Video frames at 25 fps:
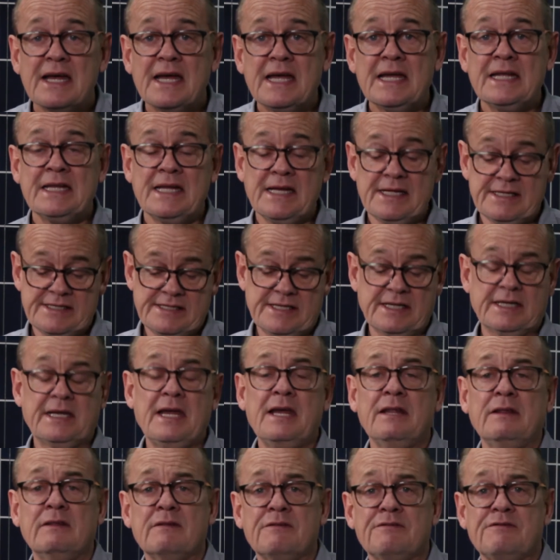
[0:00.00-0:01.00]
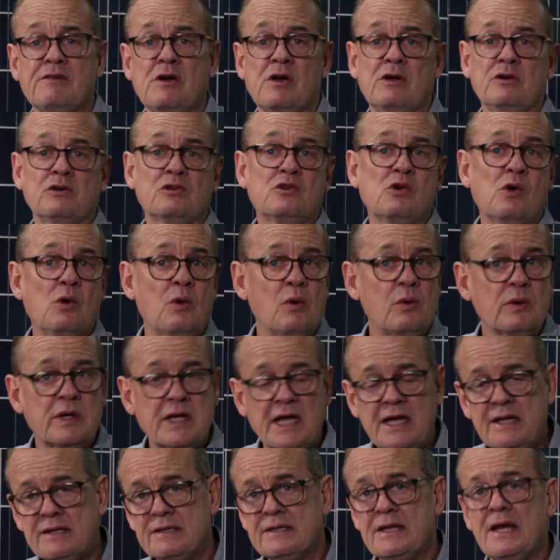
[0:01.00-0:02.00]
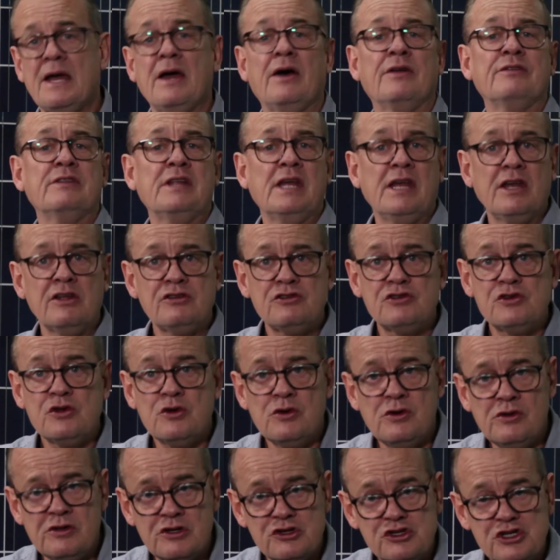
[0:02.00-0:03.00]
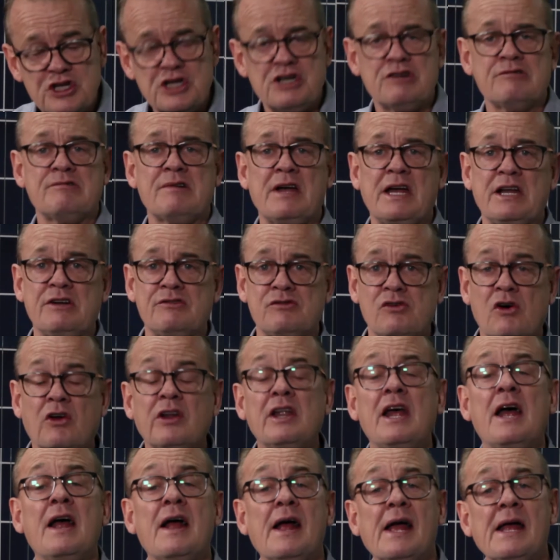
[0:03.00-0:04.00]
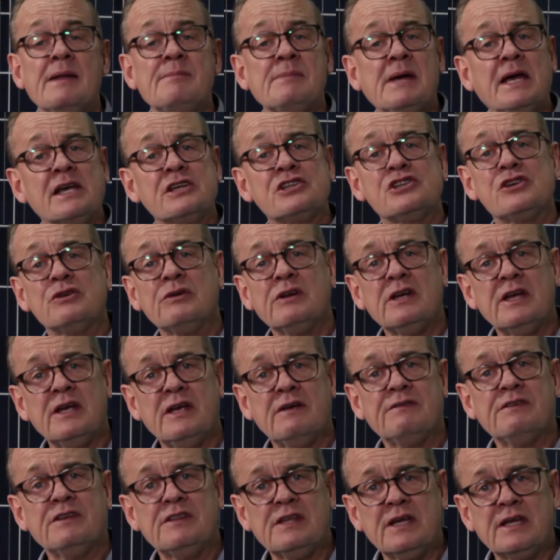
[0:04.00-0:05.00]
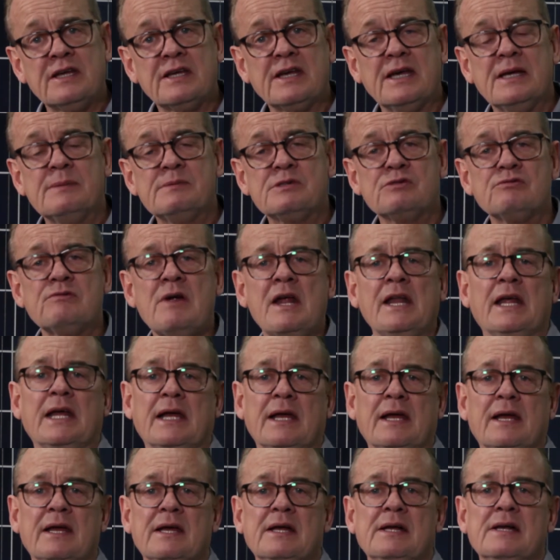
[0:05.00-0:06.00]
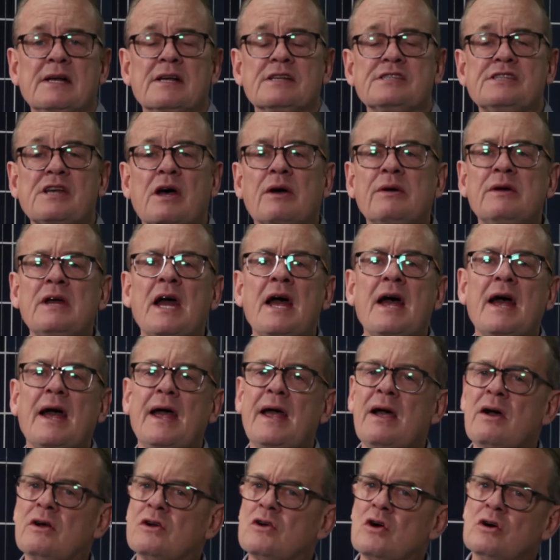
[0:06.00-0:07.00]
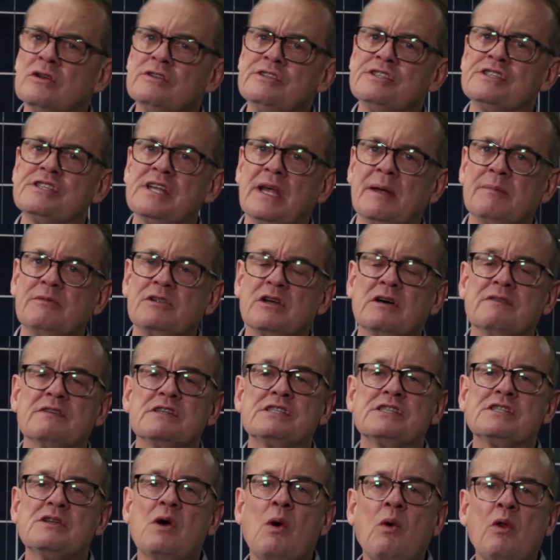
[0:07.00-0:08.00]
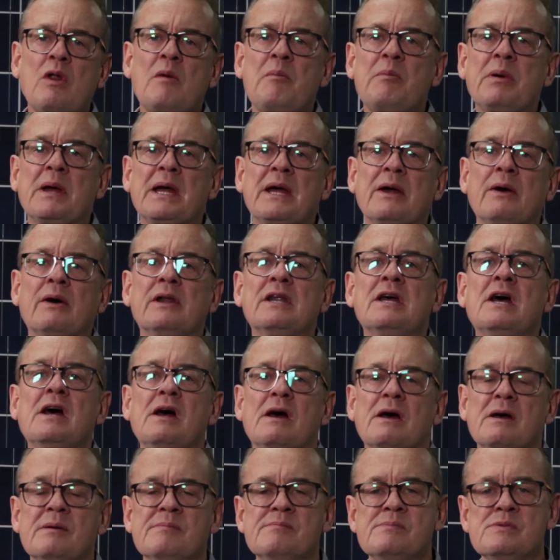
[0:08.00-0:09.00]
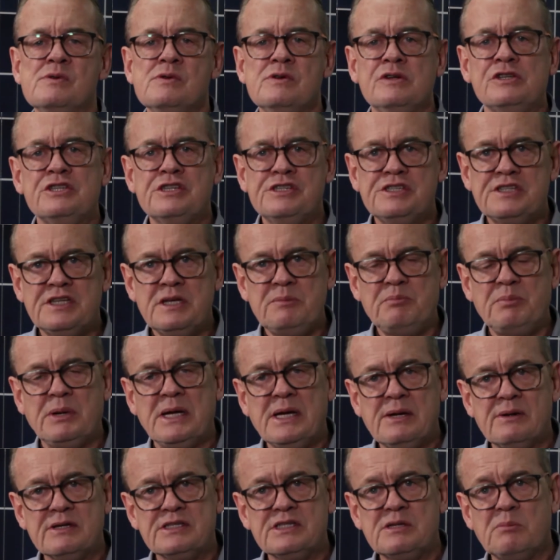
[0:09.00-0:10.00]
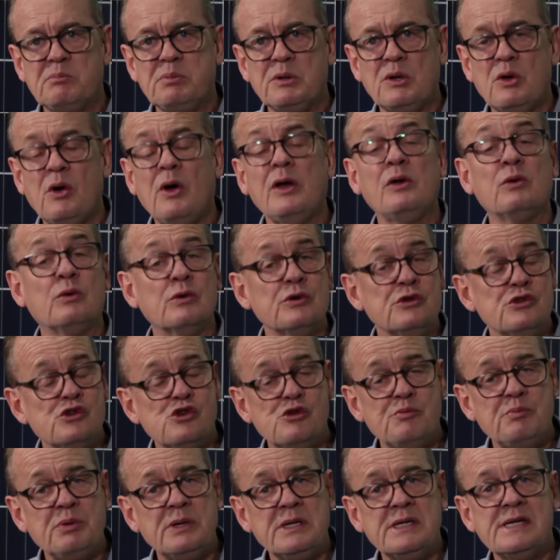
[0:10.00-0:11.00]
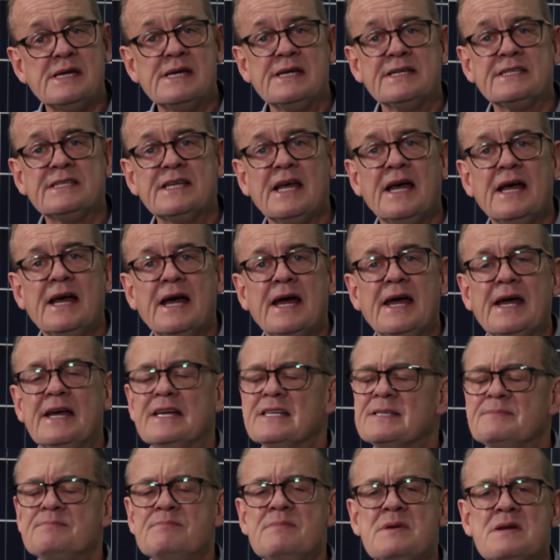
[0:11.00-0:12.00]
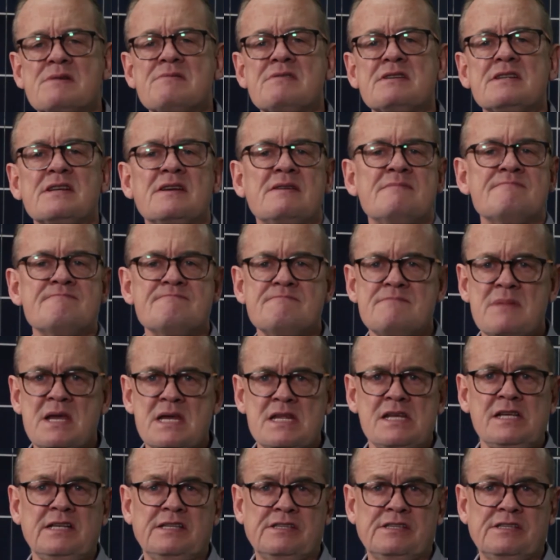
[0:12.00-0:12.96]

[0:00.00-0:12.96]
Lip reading: he needs to get the phone call, get down there, turn the generator on and make sure everything keeps running. So our concept of a solar powered emergency power supply, or UPS, has merit in many